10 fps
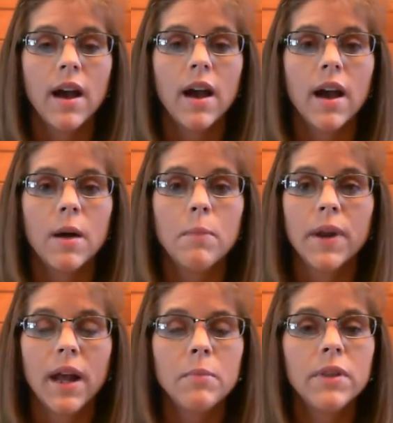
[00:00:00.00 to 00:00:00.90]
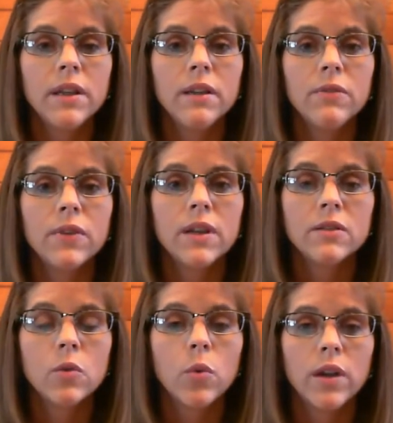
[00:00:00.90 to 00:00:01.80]
but I believe
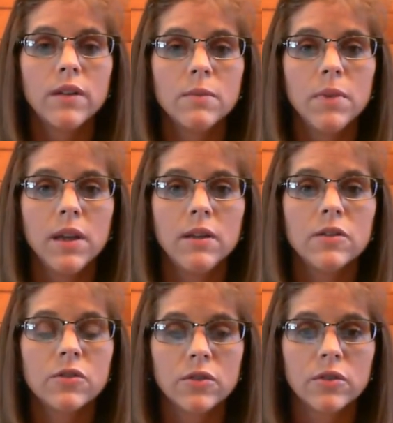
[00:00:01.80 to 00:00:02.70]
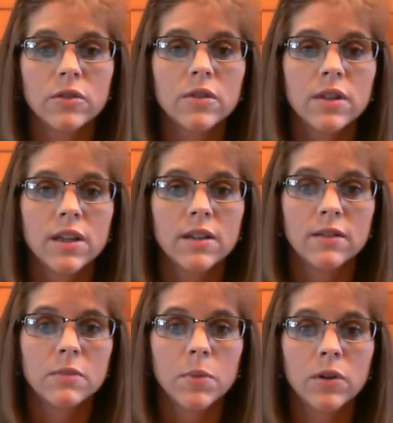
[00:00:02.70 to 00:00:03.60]
it's going to be discerned in a
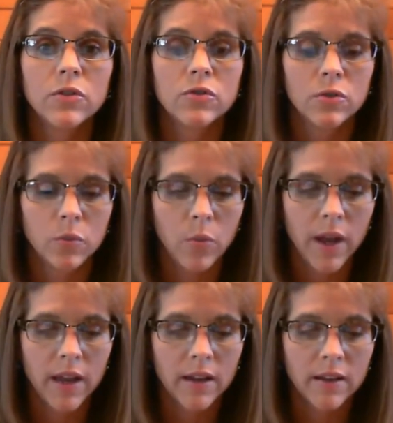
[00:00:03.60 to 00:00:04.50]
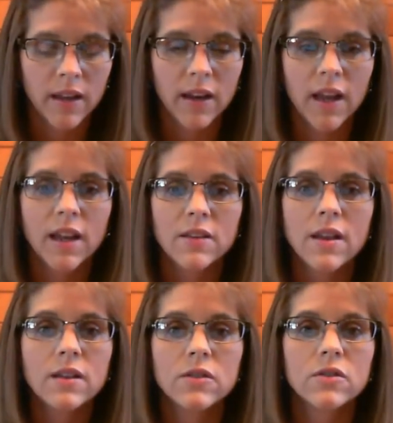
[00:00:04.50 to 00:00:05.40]
spiritual way. And I
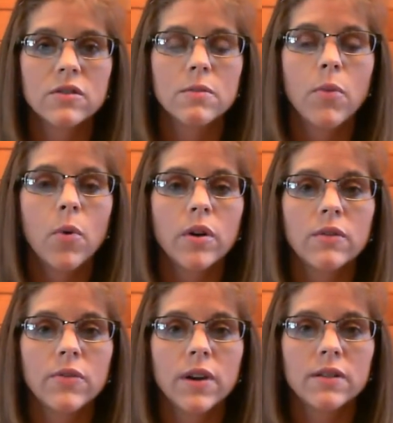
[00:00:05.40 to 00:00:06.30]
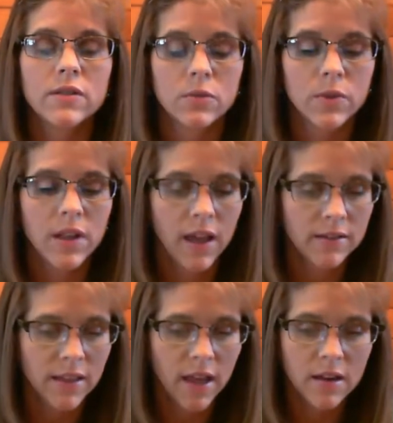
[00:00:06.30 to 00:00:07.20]
think it's just important for us to
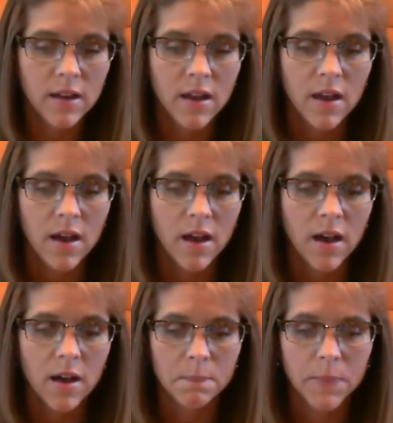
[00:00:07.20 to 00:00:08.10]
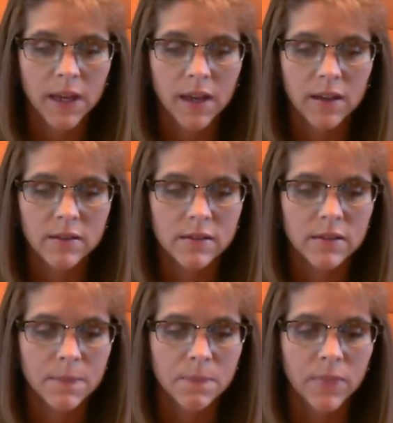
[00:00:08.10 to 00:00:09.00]
realize that,
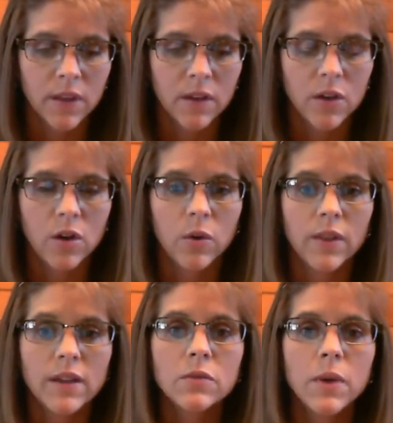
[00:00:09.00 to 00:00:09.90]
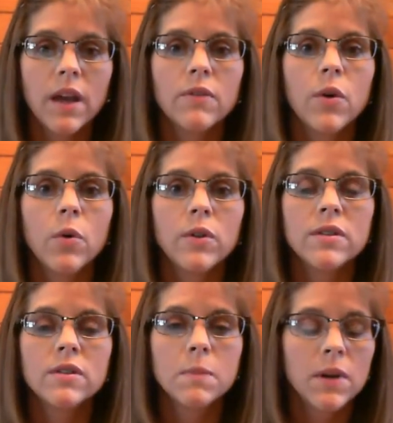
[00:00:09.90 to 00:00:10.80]
because, you know, unless we have the Holy
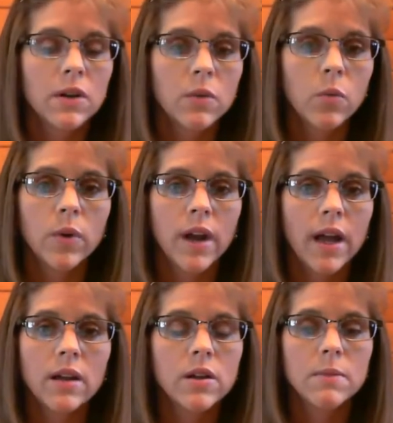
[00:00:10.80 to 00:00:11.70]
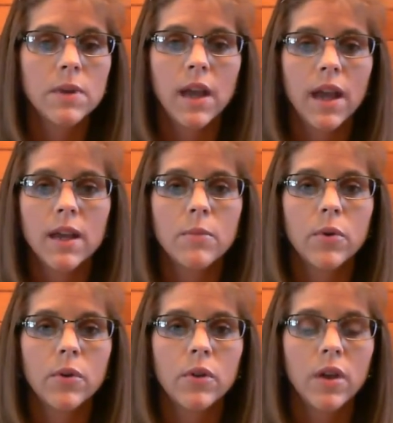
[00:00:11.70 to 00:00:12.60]
Spirit, we're not going to be
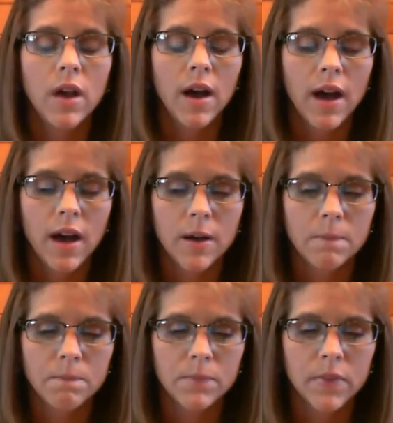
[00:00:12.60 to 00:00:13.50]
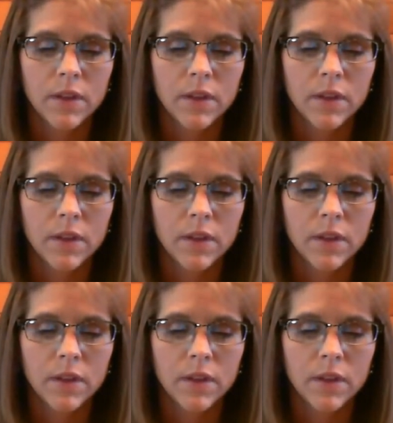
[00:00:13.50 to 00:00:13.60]
able, you